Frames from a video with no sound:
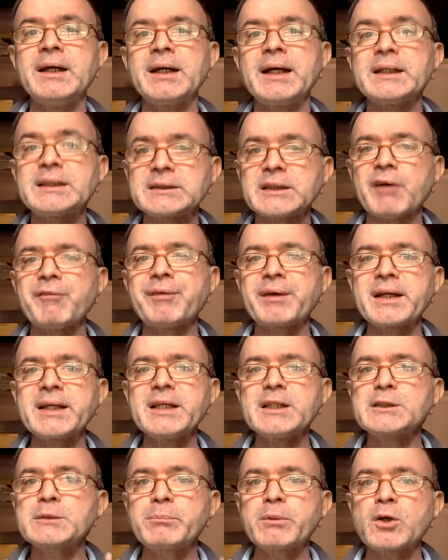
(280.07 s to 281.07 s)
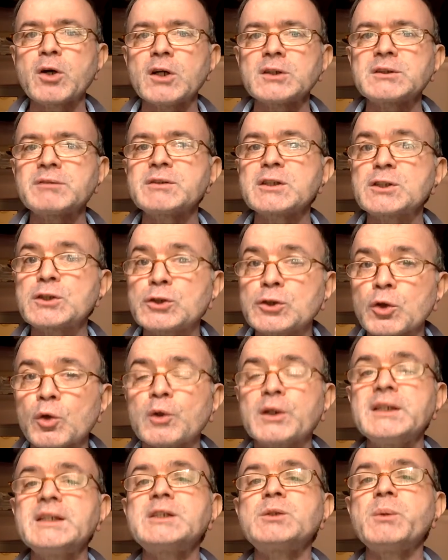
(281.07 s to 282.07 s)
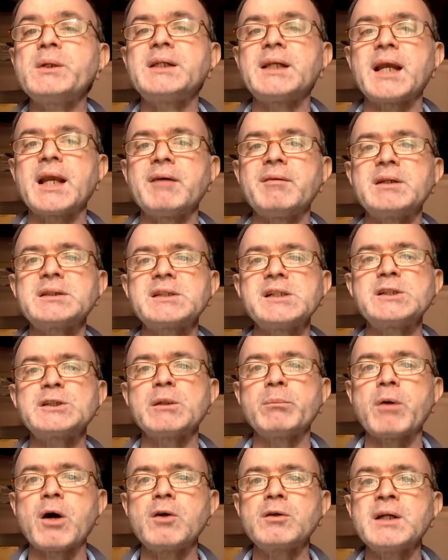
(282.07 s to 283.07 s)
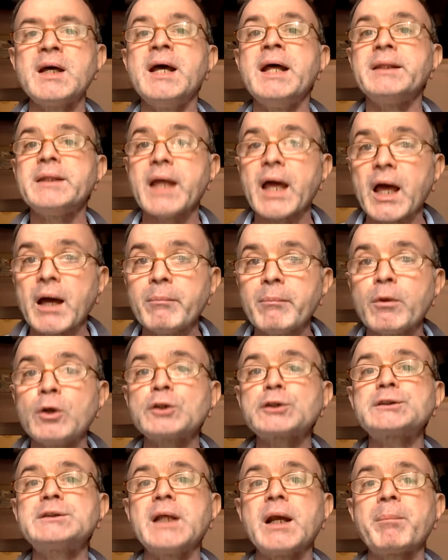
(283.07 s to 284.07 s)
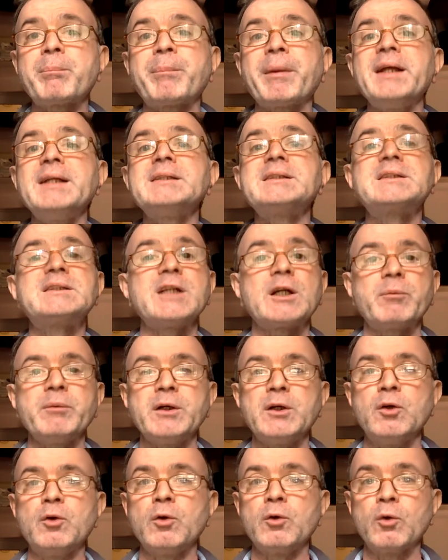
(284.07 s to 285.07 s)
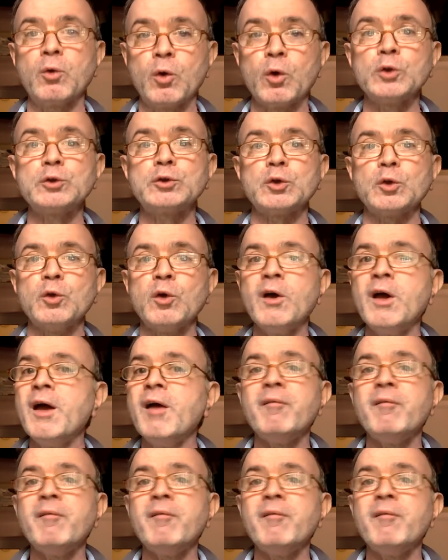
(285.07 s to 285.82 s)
Right? Suffering is because of the stories we tell ourselves about the emotional pains that we go through.